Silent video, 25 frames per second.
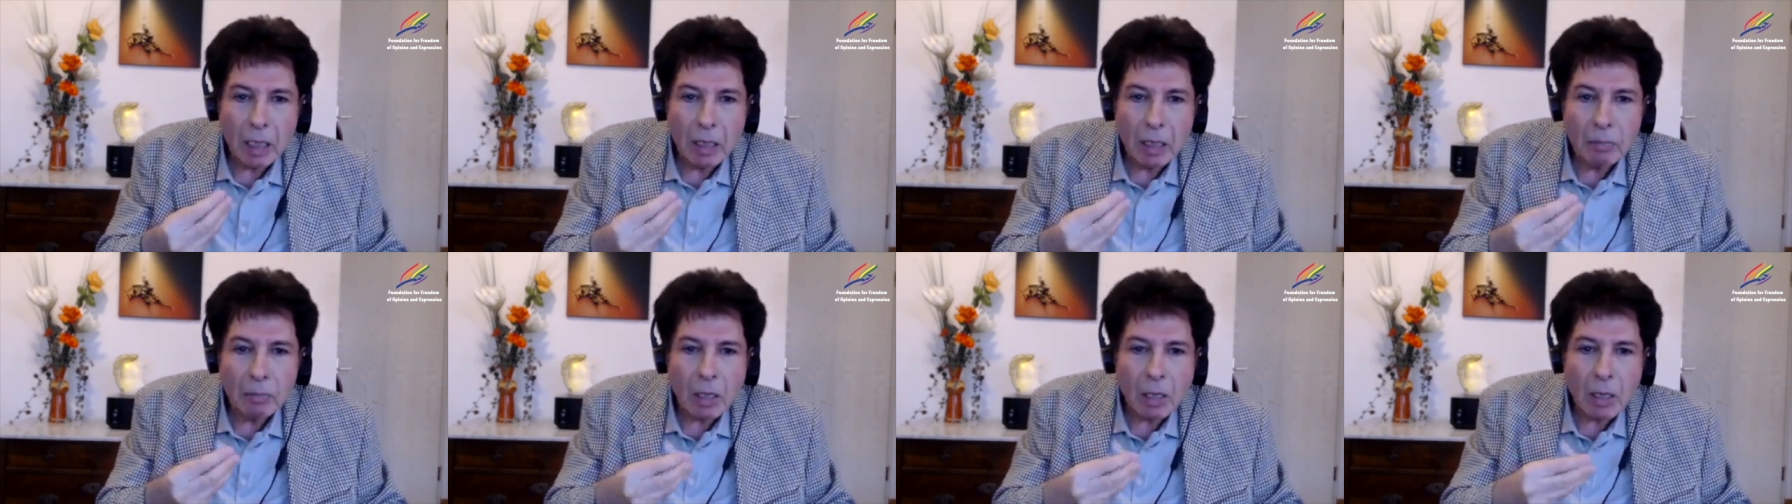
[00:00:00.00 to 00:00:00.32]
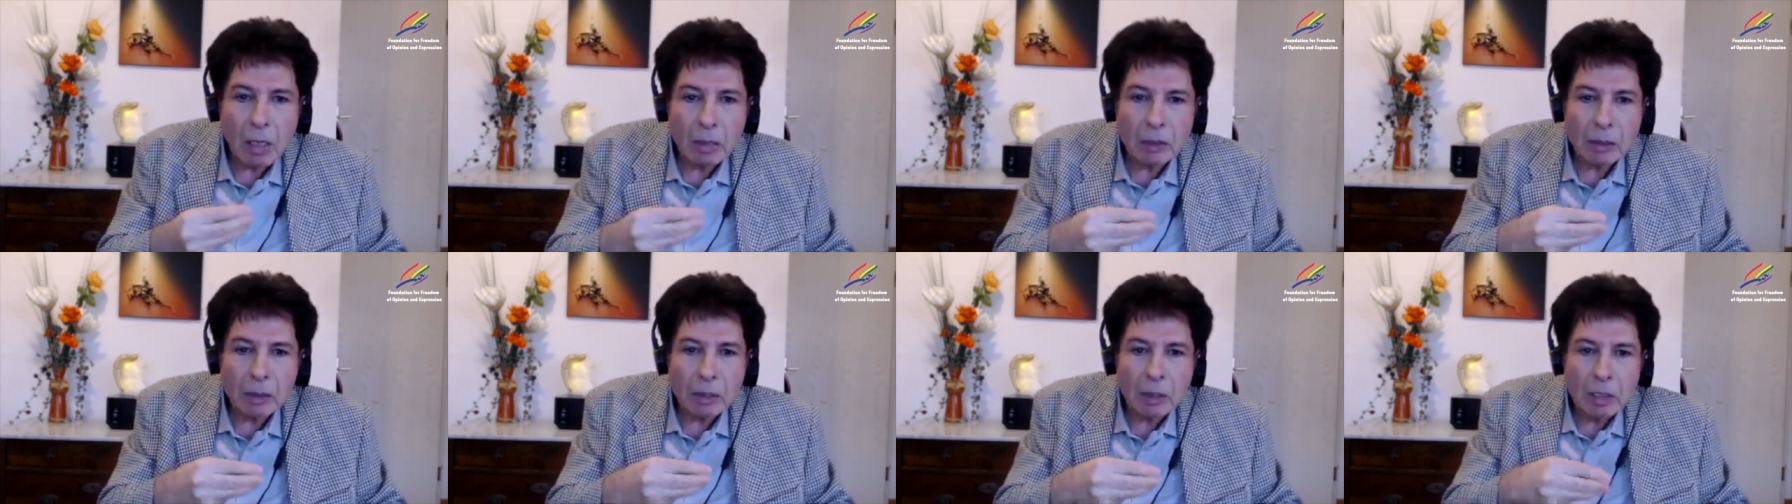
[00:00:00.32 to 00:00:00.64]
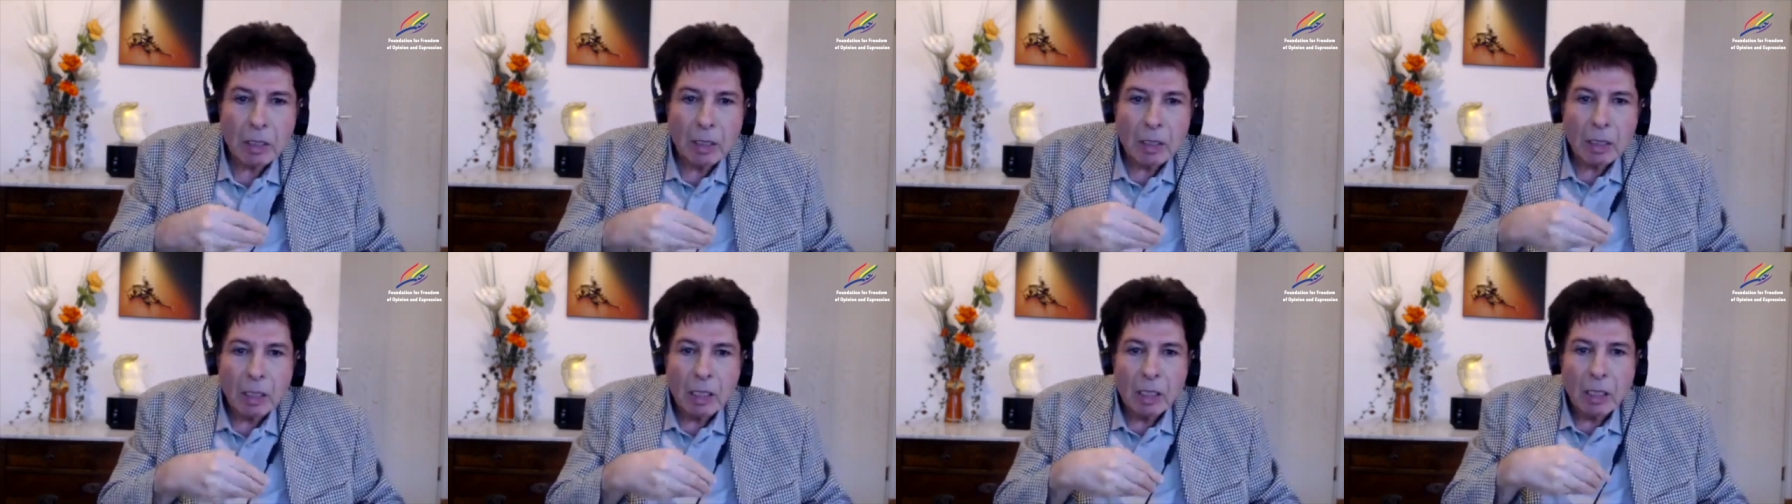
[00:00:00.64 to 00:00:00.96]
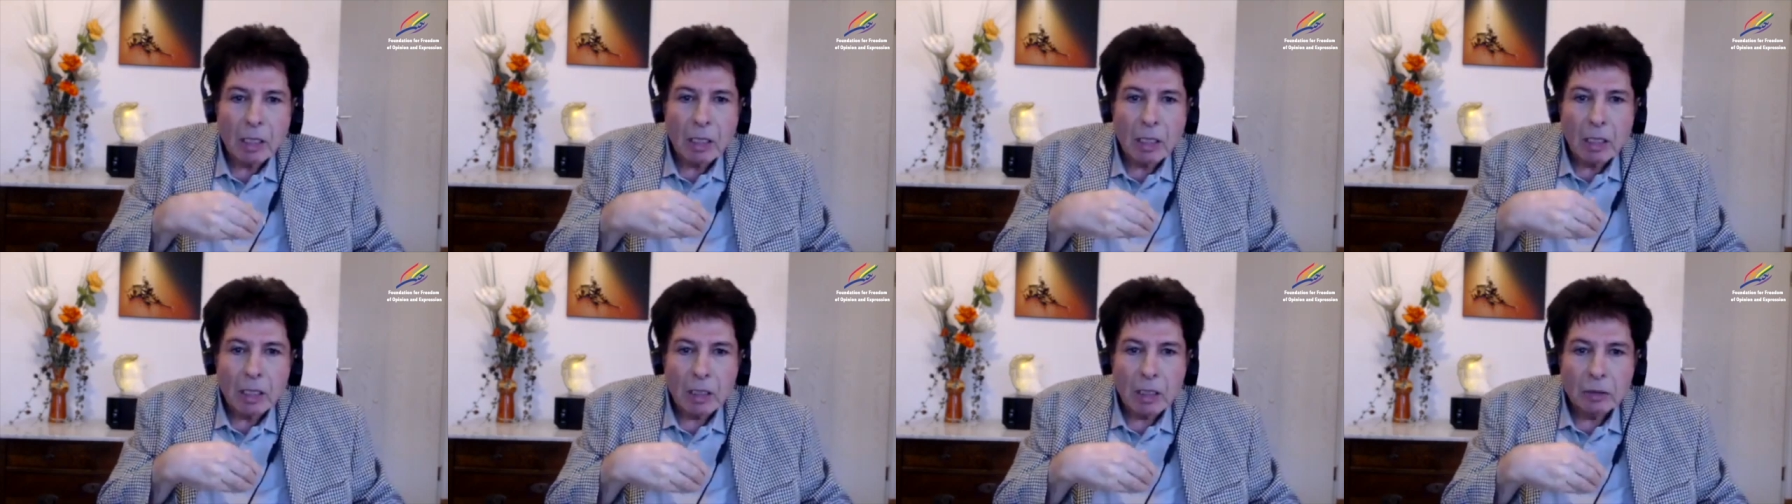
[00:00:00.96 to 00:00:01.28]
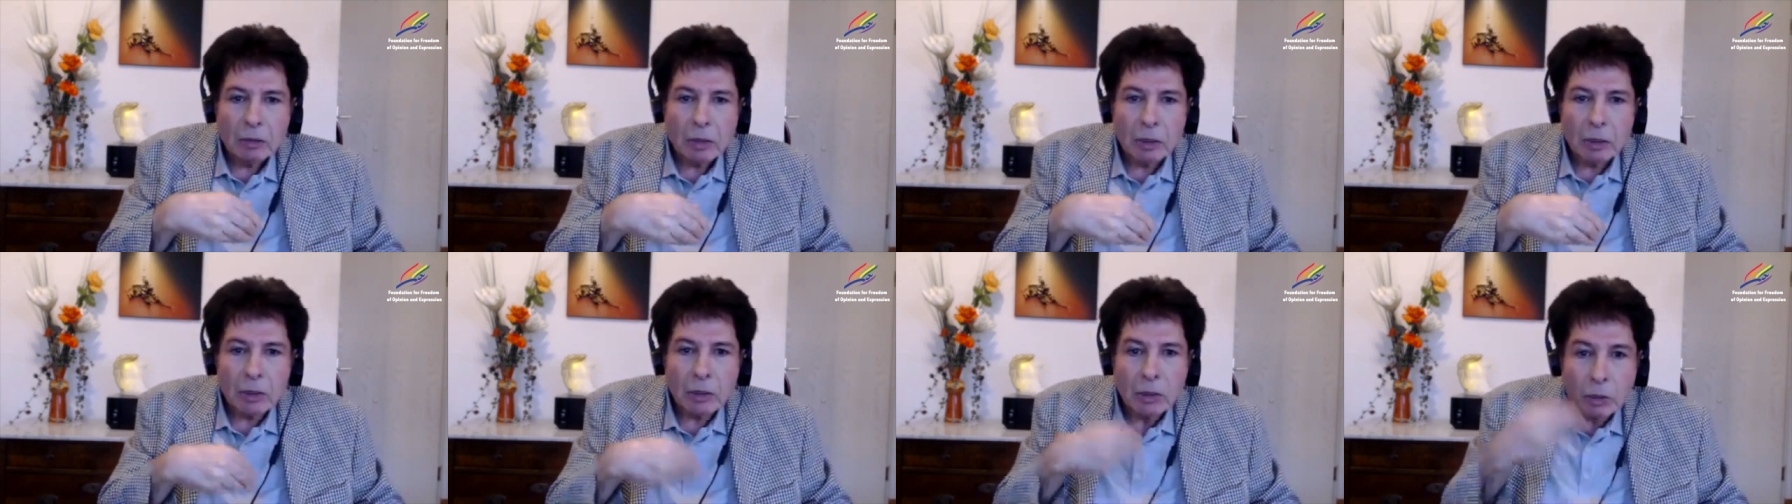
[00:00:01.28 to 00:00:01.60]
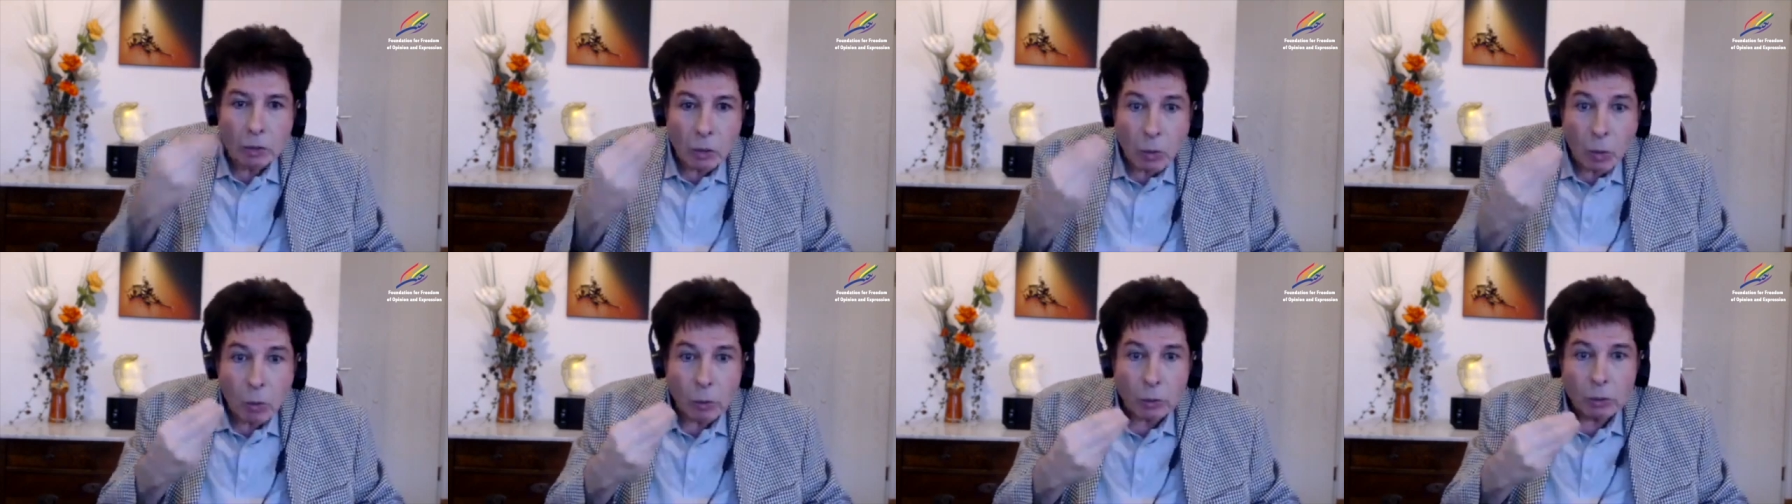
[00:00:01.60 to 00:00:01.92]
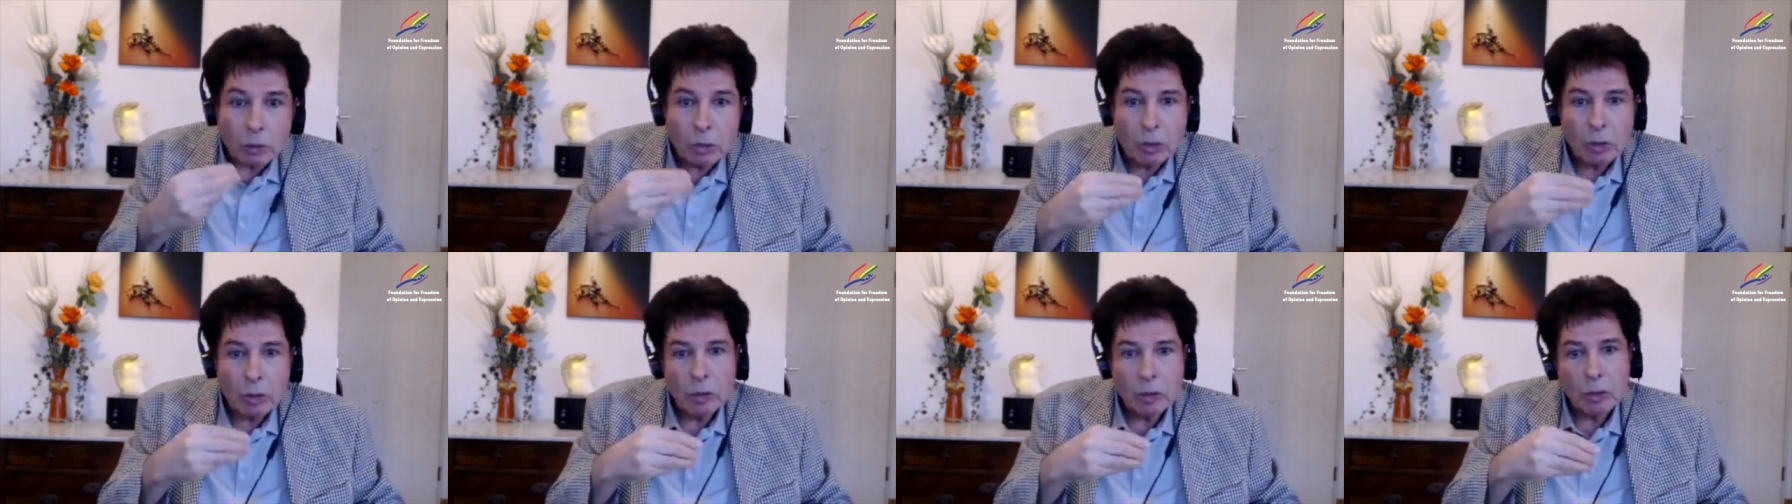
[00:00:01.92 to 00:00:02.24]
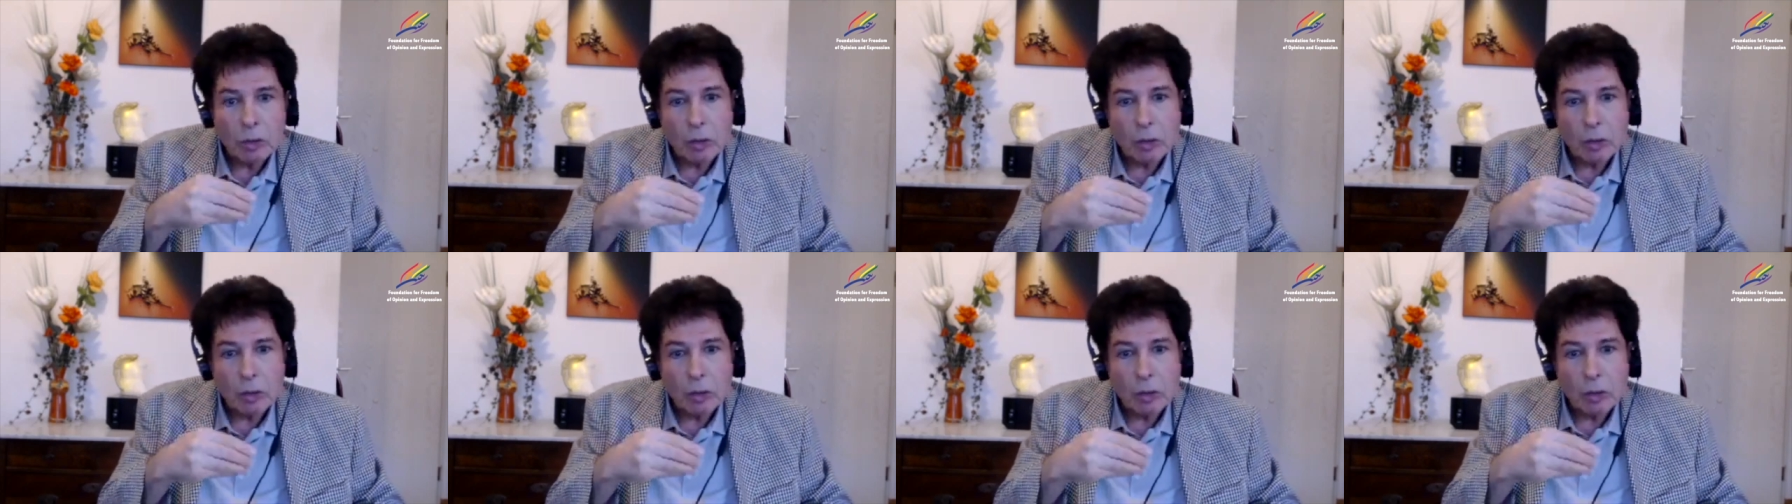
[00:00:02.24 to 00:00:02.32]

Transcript: about the result